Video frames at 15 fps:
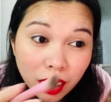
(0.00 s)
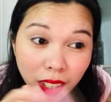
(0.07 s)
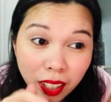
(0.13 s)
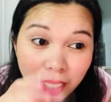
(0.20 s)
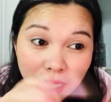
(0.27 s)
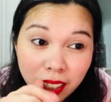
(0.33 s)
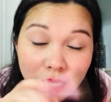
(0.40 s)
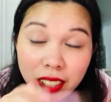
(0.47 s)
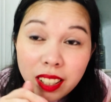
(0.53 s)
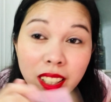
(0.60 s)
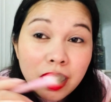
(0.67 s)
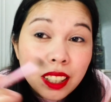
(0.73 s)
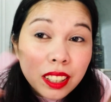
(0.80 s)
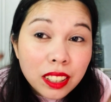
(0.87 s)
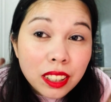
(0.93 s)

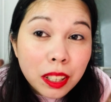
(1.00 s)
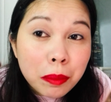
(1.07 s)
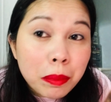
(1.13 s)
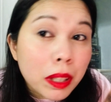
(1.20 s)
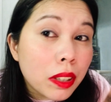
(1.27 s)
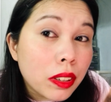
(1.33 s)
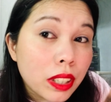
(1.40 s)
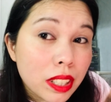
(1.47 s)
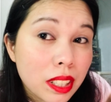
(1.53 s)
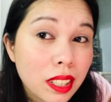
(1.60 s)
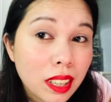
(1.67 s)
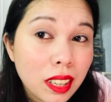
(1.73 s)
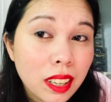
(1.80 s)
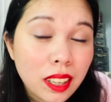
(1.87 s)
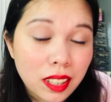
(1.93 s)
here in the mirror, it's
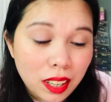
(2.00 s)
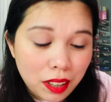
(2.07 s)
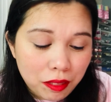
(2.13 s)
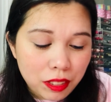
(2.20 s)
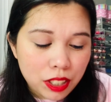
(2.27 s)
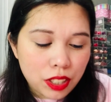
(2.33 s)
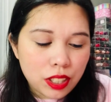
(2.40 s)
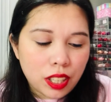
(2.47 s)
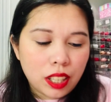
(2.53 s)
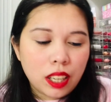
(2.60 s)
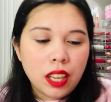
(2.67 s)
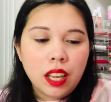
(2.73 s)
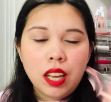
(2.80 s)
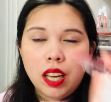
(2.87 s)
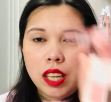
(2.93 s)
really a lovely shade.
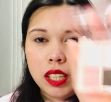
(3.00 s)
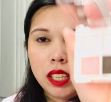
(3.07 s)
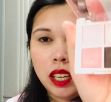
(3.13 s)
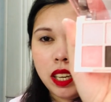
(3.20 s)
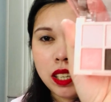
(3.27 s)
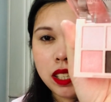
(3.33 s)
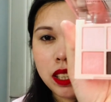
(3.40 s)
Yes,